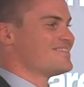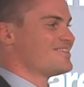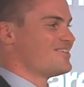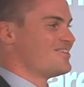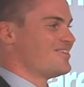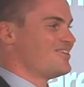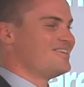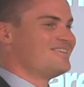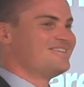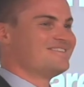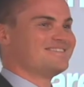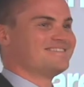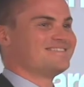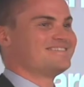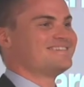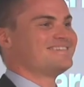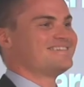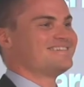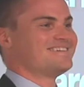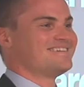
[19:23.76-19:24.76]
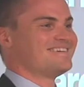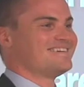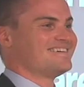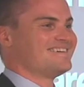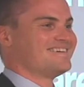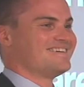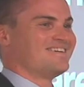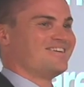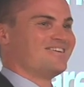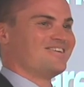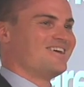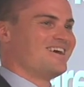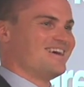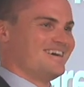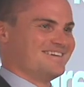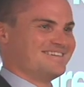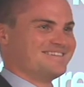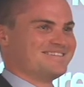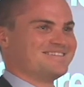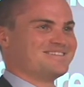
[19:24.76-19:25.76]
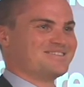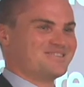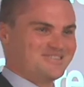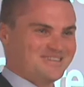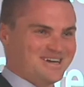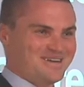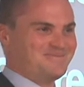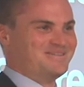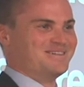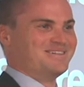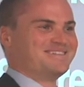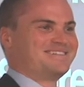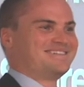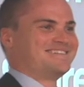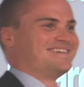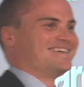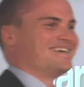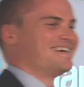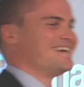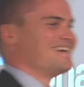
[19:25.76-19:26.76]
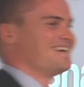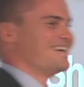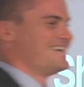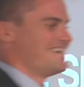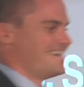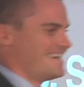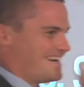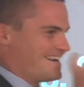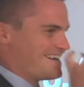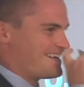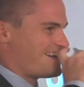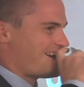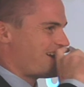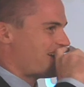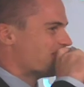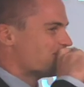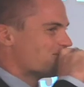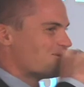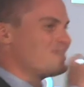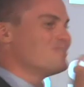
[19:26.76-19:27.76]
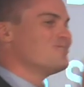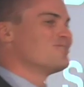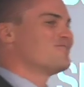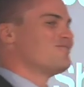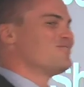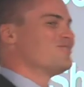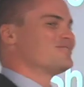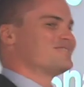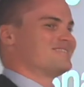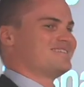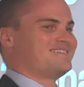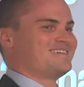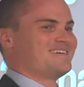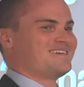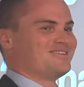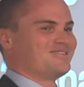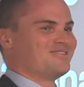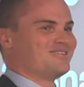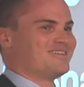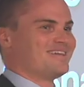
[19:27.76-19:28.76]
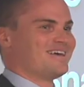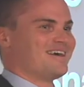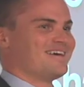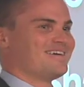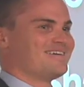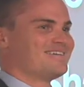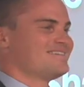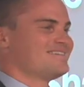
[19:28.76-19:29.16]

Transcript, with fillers: Good? All right. Good numbers. Okay, I look forward to seeing you on there.